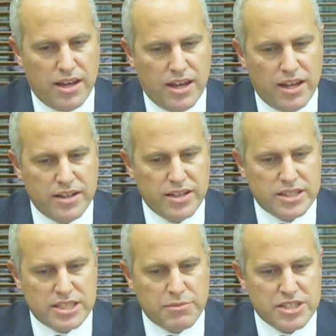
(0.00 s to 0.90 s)
Energy,
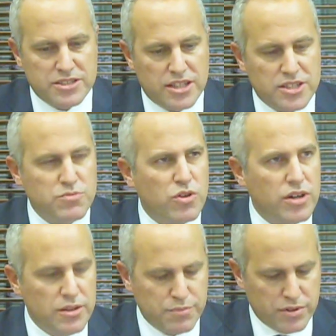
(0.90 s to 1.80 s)
at some extent, is
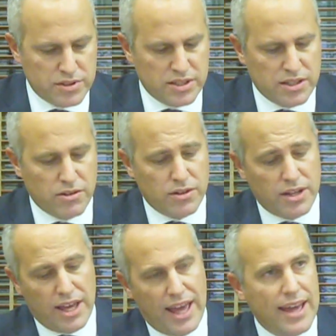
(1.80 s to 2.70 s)
more important than
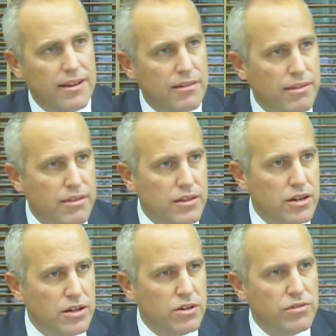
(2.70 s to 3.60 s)
health
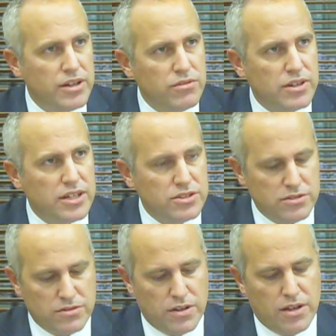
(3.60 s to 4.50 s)
or education.
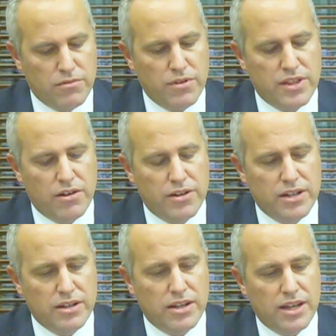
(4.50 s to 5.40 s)
Without
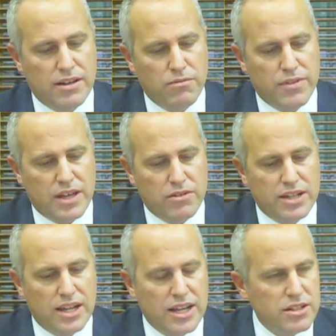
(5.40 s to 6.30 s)

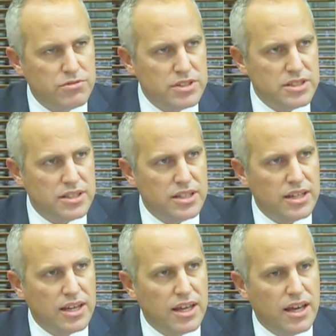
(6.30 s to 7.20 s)

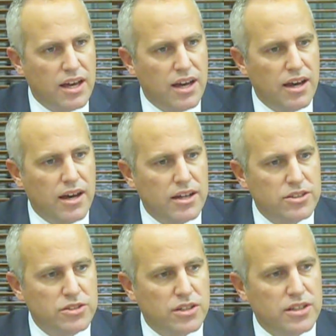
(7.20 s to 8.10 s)
electricity,
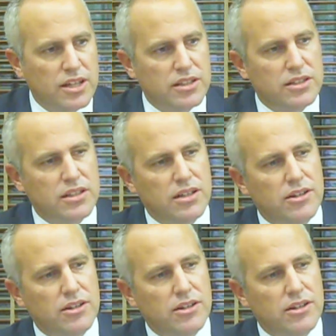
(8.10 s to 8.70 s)
you cannot